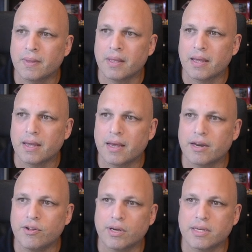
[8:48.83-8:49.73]
And
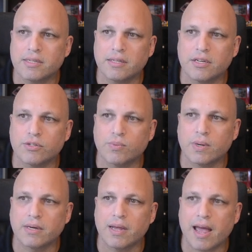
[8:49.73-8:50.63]
you can see this
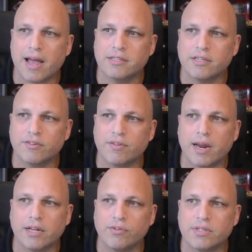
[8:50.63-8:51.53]
one, Active
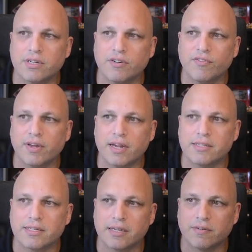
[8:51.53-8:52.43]
Directory Certificate
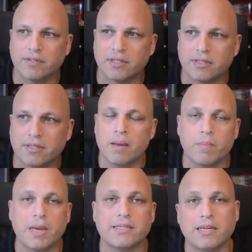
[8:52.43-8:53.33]
Services.
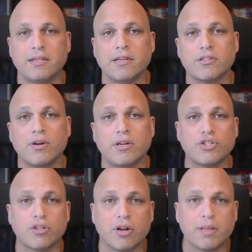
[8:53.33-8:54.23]
Basically, this is going to
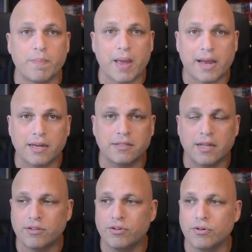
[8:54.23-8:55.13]
install the package
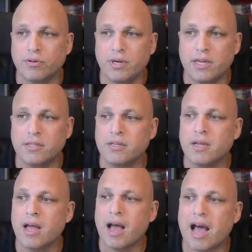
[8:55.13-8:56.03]
that you need.
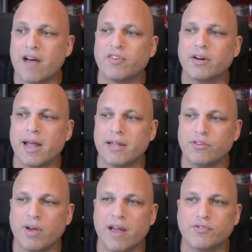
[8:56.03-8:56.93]
After that,
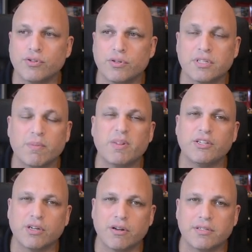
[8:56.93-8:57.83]
you have to do some
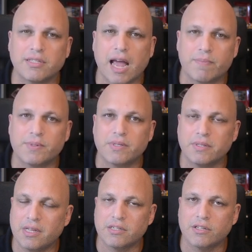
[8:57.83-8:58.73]
additional steps.
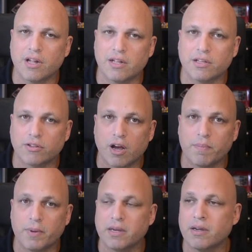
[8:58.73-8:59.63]
This is not the
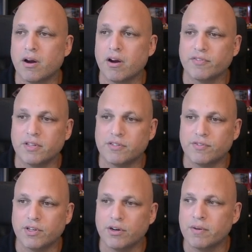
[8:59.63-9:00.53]
topic of this
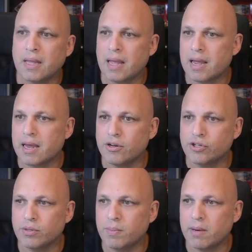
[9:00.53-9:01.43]
video. And you
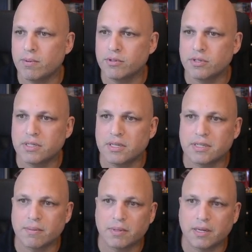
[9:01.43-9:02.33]
should be able to see
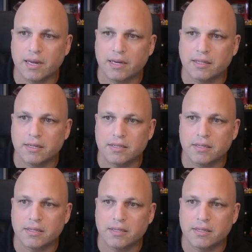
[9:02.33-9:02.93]
something like this.